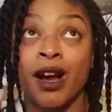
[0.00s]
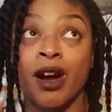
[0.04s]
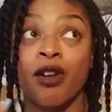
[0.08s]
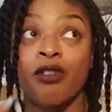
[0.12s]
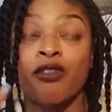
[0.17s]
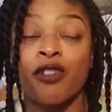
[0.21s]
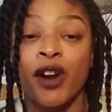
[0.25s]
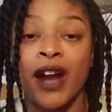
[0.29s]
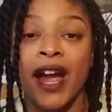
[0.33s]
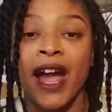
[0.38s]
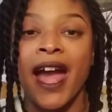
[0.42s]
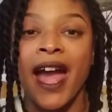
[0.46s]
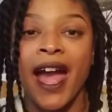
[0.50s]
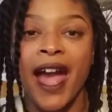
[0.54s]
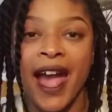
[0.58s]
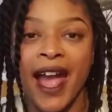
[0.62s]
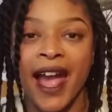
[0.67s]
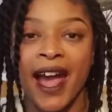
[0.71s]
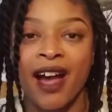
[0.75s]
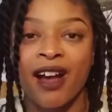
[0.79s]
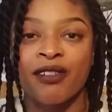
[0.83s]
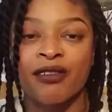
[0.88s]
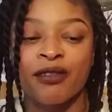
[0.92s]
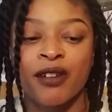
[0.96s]
over
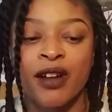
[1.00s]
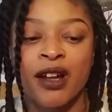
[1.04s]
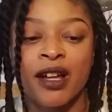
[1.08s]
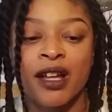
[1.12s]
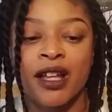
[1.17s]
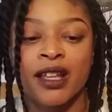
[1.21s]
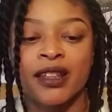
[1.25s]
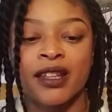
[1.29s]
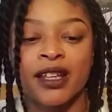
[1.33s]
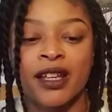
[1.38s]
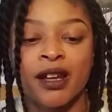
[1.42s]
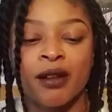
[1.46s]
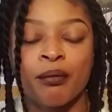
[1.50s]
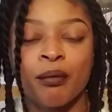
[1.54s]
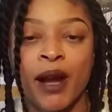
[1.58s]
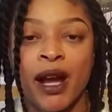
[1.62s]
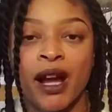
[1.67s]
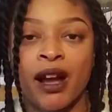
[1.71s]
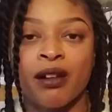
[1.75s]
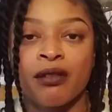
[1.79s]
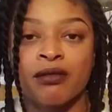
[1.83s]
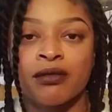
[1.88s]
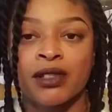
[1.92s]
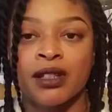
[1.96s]
half the
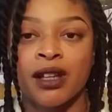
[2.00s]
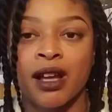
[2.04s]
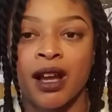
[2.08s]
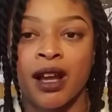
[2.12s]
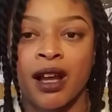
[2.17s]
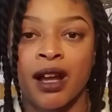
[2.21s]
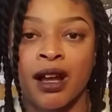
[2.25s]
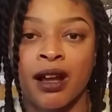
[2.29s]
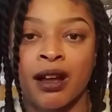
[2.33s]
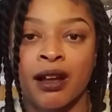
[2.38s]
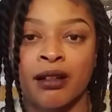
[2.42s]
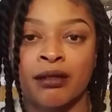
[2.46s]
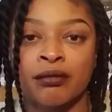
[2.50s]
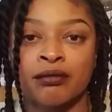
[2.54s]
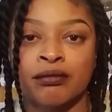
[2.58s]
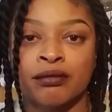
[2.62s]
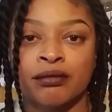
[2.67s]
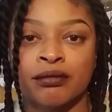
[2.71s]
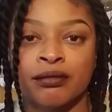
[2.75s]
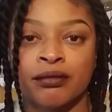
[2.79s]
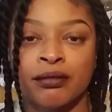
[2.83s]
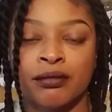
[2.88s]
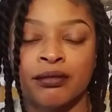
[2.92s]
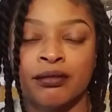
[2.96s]
amount
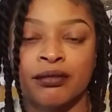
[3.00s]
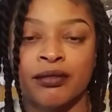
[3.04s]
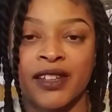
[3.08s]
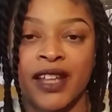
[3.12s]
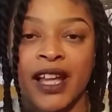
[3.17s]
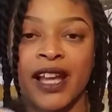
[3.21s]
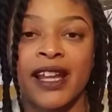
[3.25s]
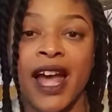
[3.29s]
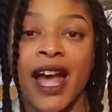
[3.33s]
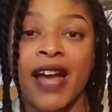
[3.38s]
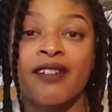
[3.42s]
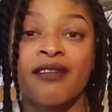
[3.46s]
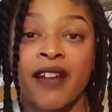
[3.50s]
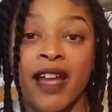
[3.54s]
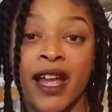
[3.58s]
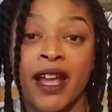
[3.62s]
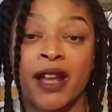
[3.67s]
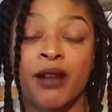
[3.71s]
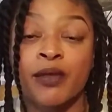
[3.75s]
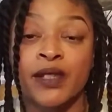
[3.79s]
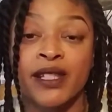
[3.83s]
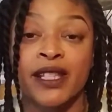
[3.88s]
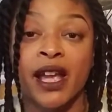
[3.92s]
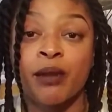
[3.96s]
that
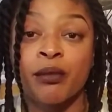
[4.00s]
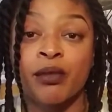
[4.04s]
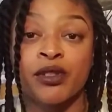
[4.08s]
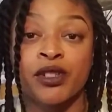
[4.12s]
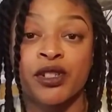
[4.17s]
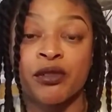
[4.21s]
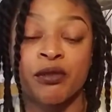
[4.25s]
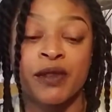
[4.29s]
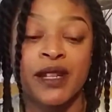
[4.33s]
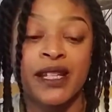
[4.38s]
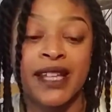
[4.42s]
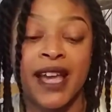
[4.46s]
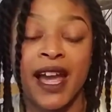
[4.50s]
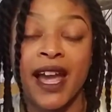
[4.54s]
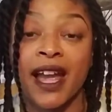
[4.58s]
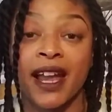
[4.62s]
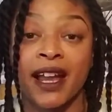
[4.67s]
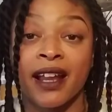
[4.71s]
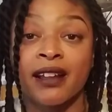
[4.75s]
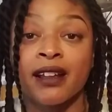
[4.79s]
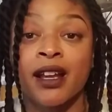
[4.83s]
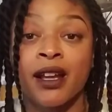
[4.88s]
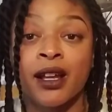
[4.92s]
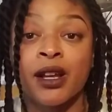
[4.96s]
I was able to
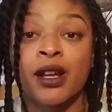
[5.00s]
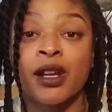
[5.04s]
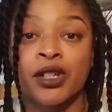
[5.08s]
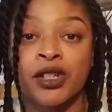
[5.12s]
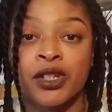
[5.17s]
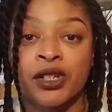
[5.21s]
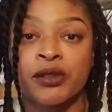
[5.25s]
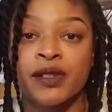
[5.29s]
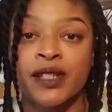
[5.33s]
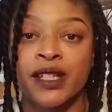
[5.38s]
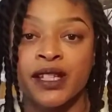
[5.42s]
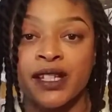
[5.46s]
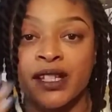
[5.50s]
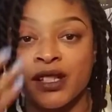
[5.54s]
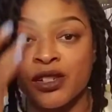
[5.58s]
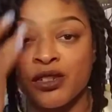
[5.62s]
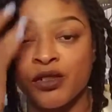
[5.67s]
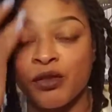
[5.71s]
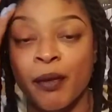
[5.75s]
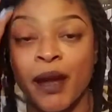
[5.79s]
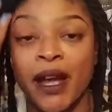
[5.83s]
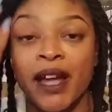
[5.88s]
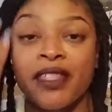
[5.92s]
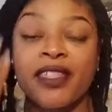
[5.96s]
retain using this
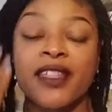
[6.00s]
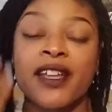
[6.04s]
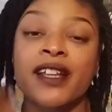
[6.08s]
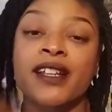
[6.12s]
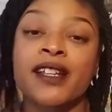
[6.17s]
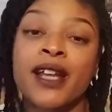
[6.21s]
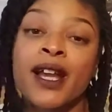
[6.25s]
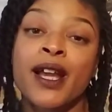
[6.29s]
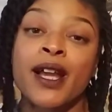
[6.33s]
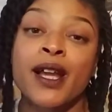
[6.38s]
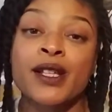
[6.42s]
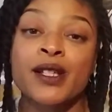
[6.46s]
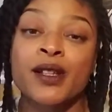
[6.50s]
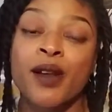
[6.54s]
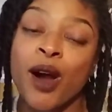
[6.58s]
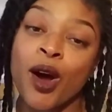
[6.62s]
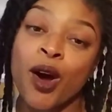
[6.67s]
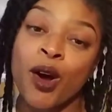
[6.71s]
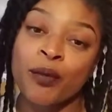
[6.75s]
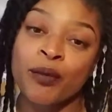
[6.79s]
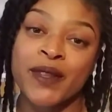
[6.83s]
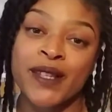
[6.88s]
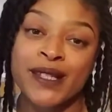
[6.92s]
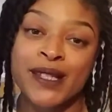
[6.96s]
new method. So I
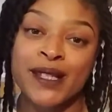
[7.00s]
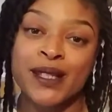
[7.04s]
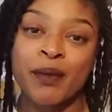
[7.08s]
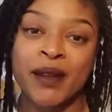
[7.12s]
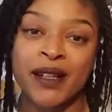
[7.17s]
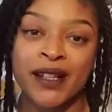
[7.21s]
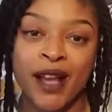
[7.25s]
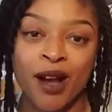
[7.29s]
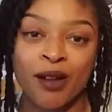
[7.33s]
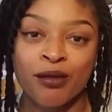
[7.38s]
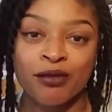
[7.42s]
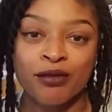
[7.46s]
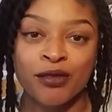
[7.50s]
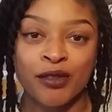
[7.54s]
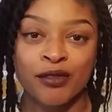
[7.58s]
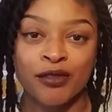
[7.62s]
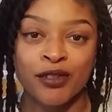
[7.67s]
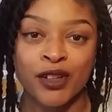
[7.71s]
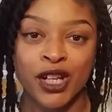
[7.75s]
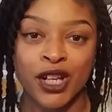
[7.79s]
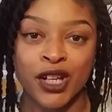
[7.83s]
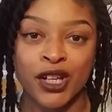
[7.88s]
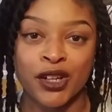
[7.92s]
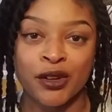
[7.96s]
hope this has been helpful
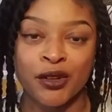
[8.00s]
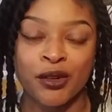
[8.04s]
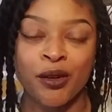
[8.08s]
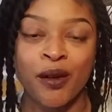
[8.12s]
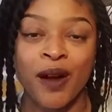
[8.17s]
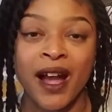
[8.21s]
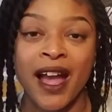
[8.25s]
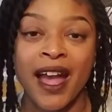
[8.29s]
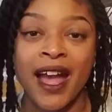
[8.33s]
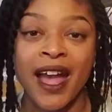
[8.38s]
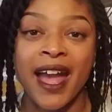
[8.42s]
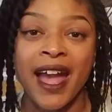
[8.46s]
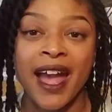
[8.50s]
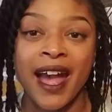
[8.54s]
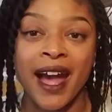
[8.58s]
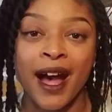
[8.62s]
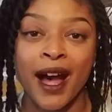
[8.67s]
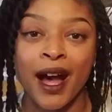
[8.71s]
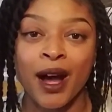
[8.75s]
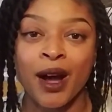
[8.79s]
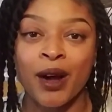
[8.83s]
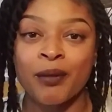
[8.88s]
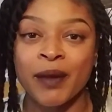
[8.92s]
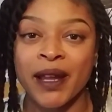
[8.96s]
for you.
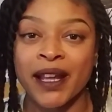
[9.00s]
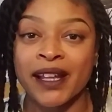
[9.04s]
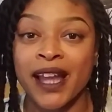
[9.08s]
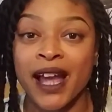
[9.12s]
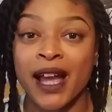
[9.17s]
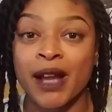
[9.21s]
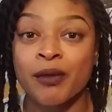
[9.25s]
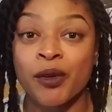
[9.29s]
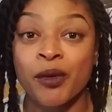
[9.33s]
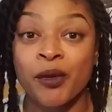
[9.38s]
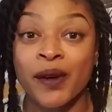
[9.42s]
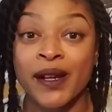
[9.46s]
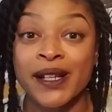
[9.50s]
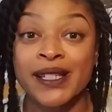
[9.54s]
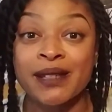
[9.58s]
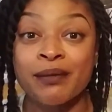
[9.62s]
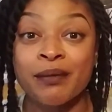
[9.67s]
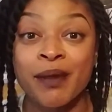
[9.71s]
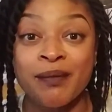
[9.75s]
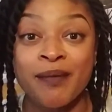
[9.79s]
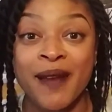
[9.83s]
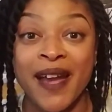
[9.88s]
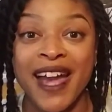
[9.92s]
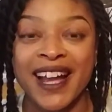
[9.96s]
And I'm going
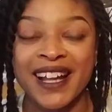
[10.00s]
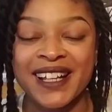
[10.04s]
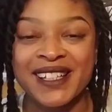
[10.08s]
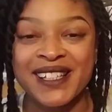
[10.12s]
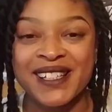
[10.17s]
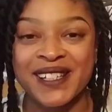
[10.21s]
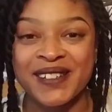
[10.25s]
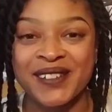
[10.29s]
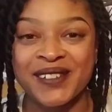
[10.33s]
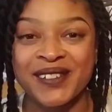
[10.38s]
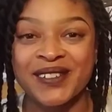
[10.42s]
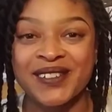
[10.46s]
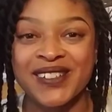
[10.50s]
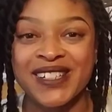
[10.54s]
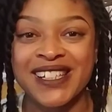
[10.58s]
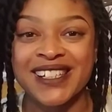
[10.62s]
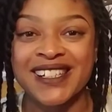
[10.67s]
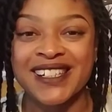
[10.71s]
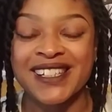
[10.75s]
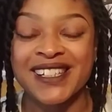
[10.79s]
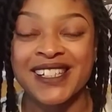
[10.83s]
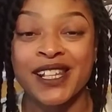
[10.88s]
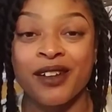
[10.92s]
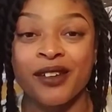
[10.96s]
to be back soon
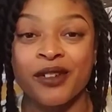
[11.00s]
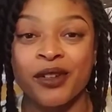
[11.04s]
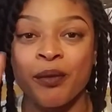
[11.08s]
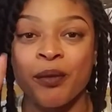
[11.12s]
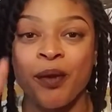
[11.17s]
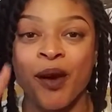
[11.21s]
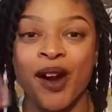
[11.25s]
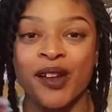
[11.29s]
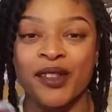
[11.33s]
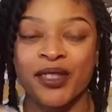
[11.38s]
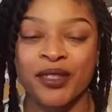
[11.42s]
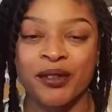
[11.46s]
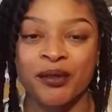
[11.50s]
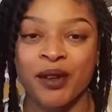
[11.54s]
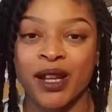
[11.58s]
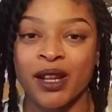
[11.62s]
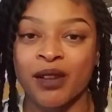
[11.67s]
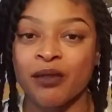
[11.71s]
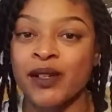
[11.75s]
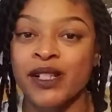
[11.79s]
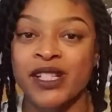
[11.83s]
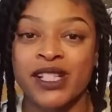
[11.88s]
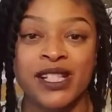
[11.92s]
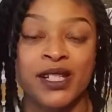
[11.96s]
to tell you part
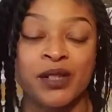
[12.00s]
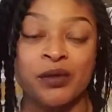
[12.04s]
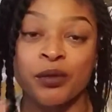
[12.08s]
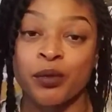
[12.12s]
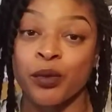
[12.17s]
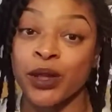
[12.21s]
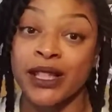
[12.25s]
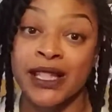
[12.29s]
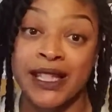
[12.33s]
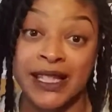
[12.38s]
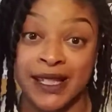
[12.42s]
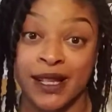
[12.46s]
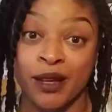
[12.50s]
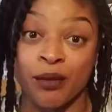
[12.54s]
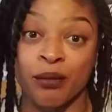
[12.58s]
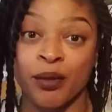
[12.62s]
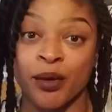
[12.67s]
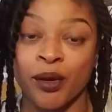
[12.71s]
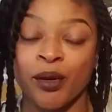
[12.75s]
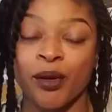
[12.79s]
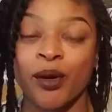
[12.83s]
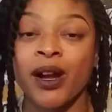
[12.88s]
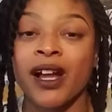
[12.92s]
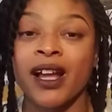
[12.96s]
3, which is really
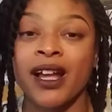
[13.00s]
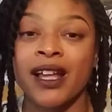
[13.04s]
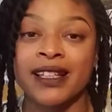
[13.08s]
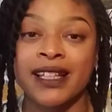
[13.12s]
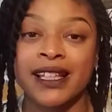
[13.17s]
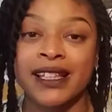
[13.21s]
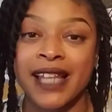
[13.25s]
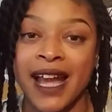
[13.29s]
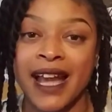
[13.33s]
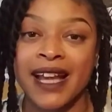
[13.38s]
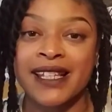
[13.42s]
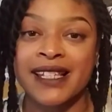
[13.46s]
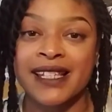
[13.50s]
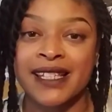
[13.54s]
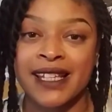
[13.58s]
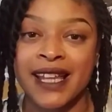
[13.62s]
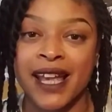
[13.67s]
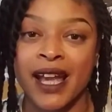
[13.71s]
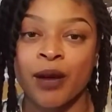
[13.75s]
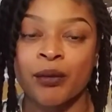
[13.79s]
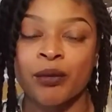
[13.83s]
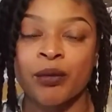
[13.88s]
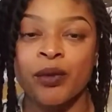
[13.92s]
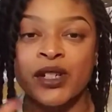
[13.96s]
simple. The last
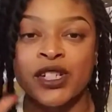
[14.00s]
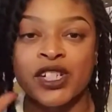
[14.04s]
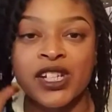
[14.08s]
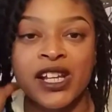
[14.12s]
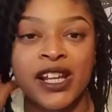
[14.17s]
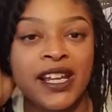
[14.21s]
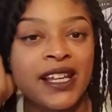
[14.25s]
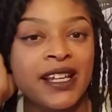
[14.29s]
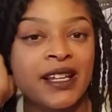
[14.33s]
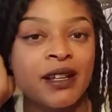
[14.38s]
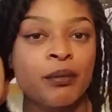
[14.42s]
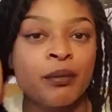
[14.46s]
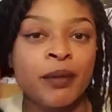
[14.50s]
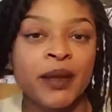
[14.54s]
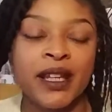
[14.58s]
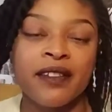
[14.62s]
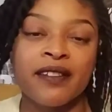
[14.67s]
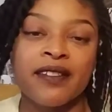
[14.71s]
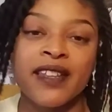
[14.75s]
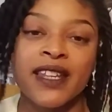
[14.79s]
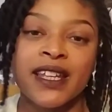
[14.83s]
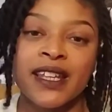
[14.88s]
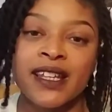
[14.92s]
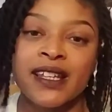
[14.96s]
step, which will
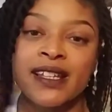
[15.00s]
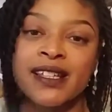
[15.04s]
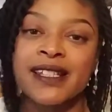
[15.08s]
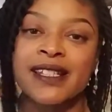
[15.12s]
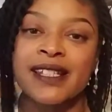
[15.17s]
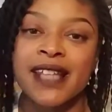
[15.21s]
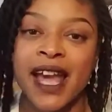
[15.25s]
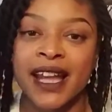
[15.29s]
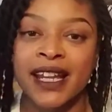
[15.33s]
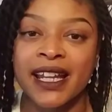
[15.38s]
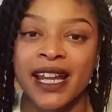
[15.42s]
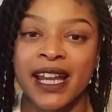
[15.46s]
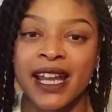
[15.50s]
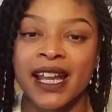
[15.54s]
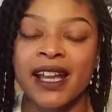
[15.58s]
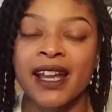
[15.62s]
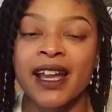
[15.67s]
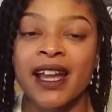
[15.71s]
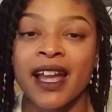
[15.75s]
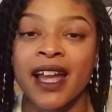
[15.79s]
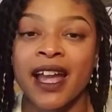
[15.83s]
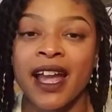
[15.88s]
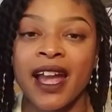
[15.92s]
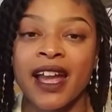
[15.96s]
be the setting
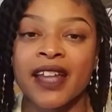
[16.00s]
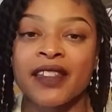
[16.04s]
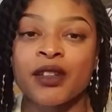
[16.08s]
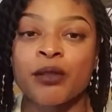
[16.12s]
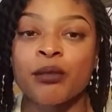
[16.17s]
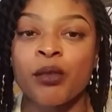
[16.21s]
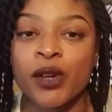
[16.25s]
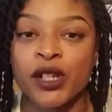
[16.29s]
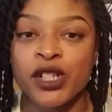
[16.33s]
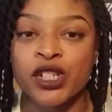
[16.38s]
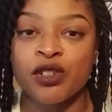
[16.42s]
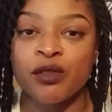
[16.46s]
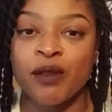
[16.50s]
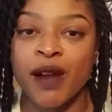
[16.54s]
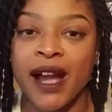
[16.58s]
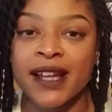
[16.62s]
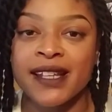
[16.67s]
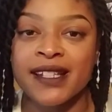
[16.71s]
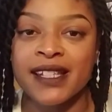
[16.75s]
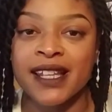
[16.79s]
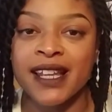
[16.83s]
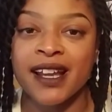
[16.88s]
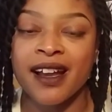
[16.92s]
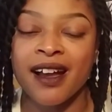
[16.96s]
and the
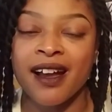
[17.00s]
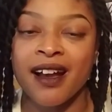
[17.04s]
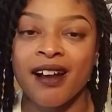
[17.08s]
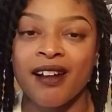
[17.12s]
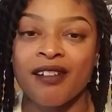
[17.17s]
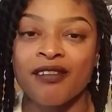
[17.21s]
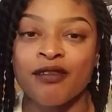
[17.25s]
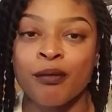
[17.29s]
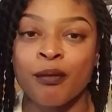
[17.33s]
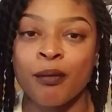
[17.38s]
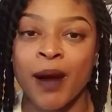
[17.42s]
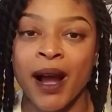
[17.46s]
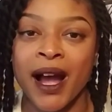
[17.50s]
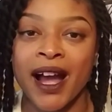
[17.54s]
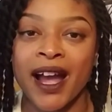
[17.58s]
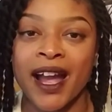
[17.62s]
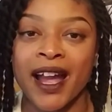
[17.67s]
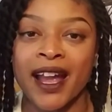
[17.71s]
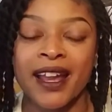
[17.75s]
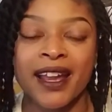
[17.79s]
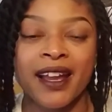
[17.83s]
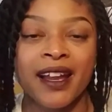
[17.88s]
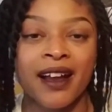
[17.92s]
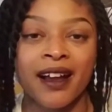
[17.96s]
moisturizing of
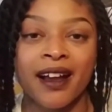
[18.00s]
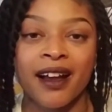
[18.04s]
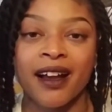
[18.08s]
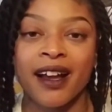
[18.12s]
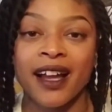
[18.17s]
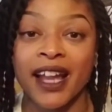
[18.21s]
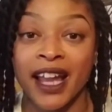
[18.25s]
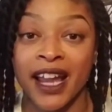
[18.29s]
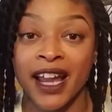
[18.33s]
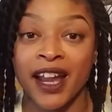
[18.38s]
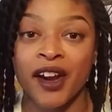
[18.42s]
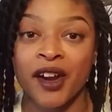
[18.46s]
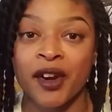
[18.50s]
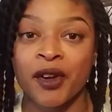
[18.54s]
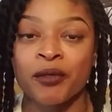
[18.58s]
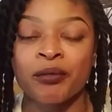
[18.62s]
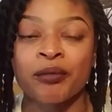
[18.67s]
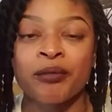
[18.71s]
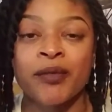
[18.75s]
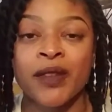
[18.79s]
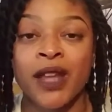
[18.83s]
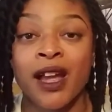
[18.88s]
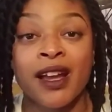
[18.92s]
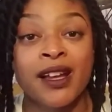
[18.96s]
my hair.
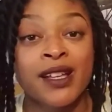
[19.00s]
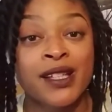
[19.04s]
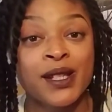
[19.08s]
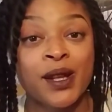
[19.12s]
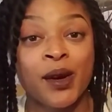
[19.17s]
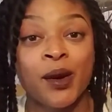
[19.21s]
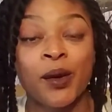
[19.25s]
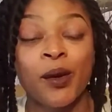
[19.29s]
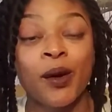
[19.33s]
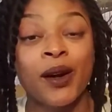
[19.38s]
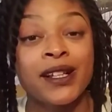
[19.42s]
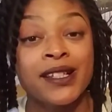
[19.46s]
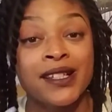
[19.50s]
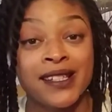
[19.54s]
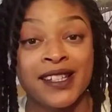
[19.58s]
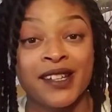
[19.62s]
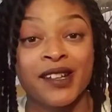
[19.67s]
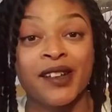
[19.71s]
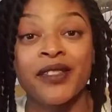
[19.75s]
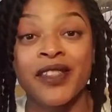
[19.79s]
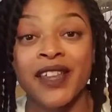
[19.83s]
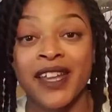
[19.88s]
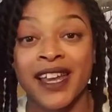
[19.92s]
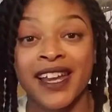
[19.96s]
So
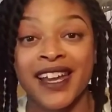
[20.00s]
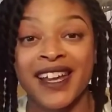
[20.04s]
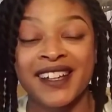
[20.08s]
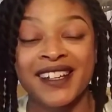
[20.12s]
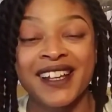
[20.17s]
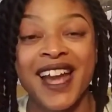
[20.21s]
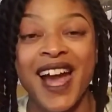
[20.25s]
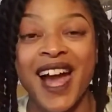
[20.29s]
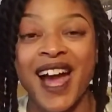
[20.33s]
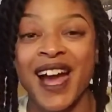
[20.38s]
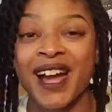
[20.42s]
until then,